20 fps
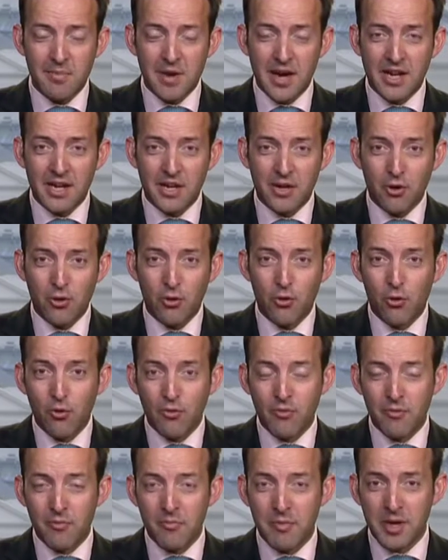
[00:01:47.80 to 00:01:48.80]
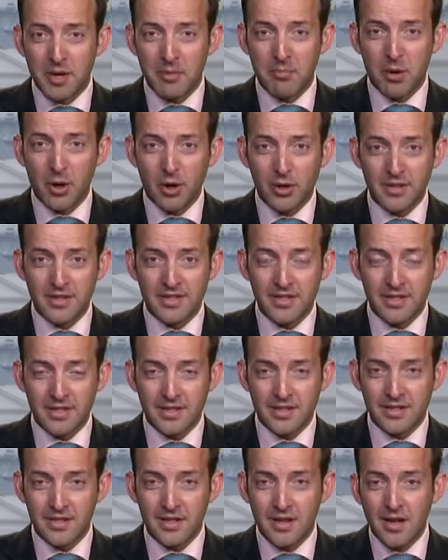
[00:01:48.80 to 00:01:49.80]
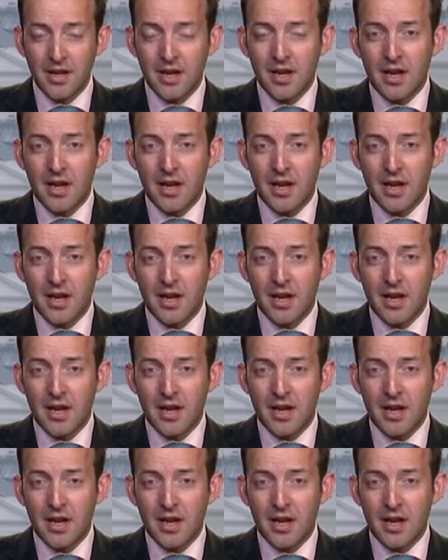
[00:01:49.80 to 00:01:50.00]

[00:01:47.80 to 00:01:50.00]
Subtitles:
made a call for better politics,